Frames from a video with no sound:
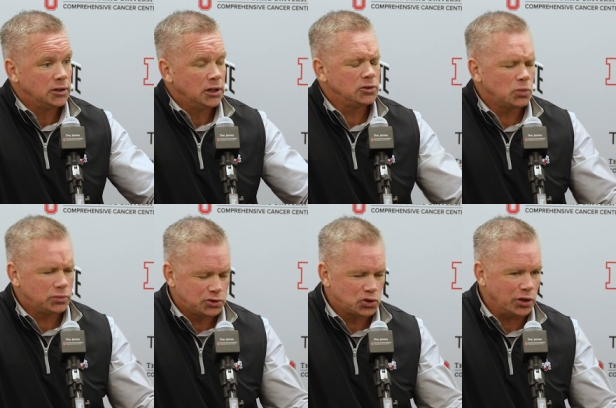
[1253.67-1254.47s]
Uh,
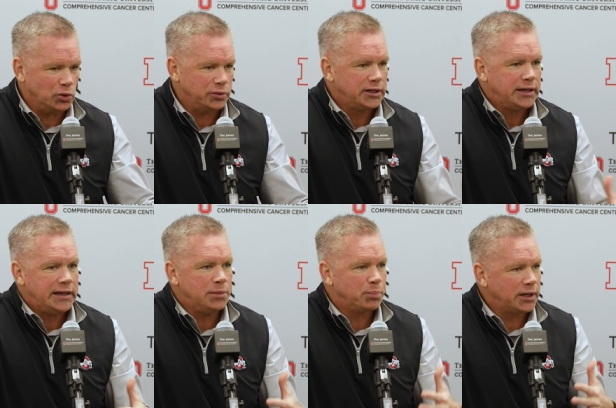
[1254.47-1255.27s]
struggled.
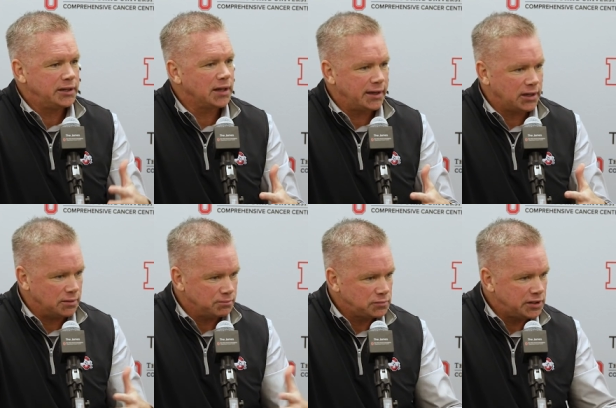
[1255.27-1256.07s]
He played like
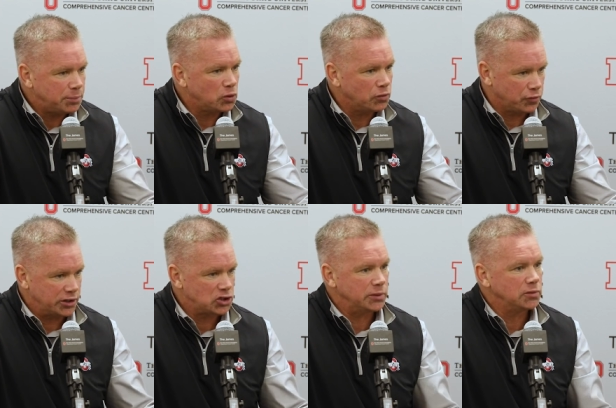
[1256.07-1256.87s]
a typical
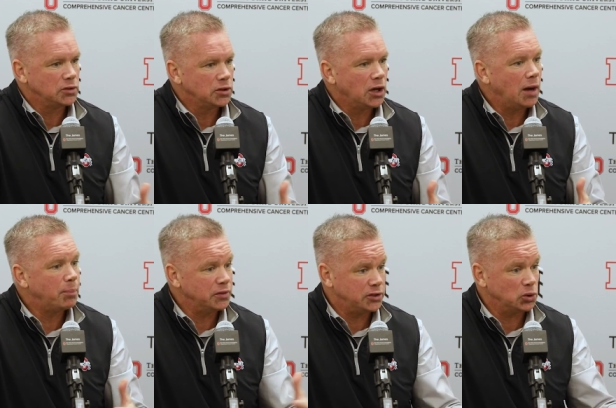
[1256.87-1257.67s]
freshman up
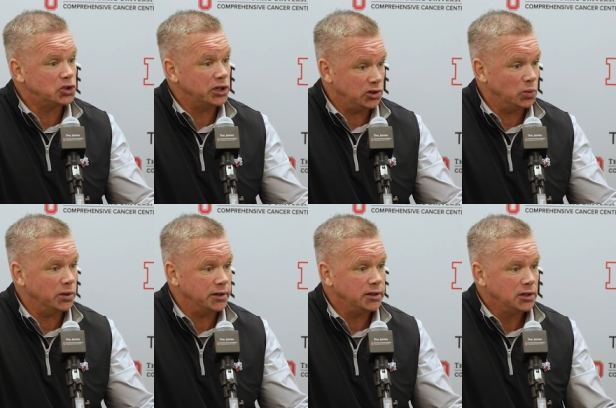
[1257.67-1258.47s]
until
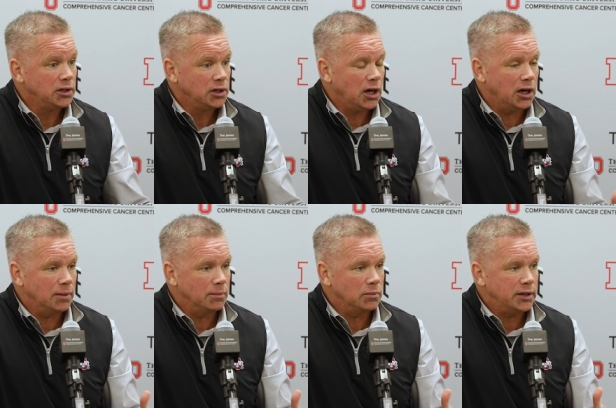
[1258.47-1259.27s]
January.
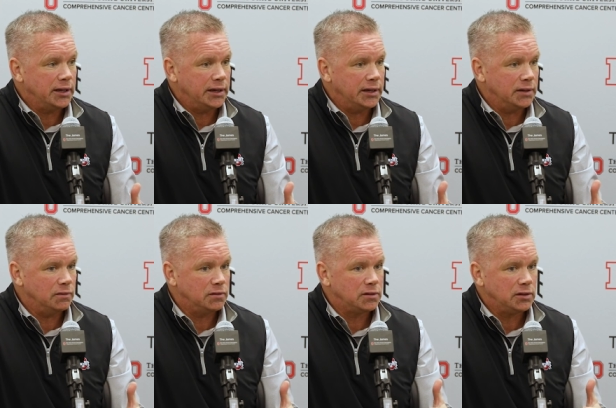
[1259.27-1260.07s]
Um,
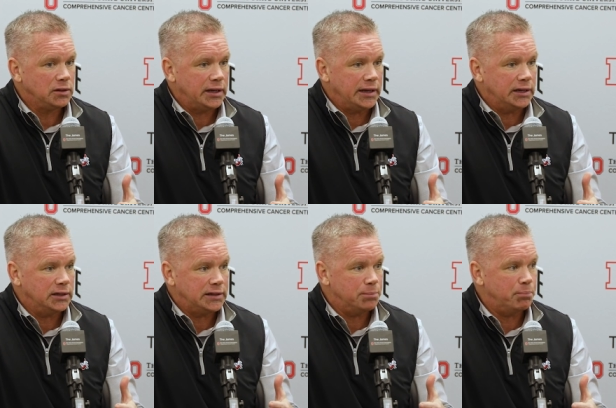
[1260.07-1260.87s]
and
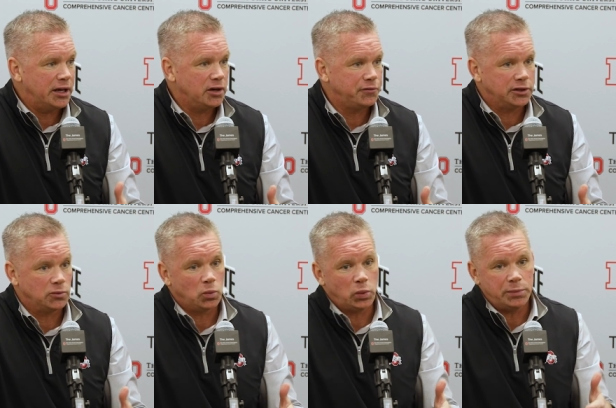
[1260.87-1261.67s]
and he benefited
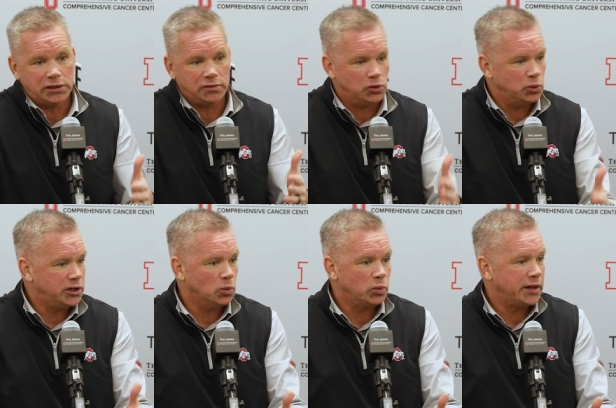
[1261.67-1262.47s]
when we beat Duke
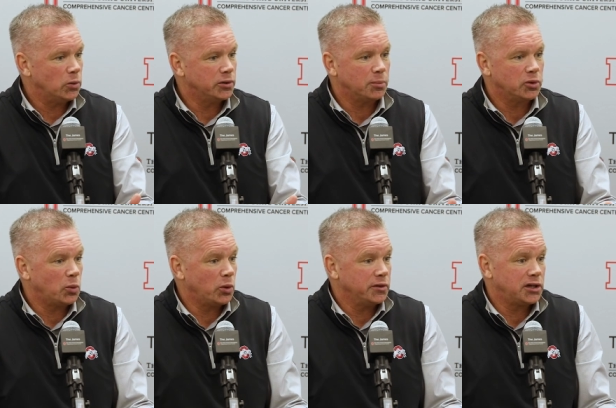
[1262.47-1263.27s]
here when they were number
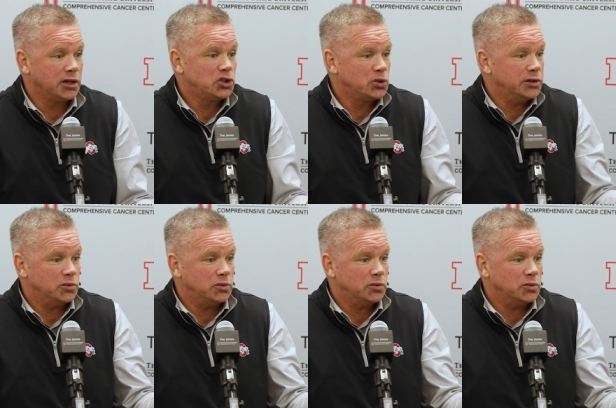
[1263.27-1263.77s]
one in the country.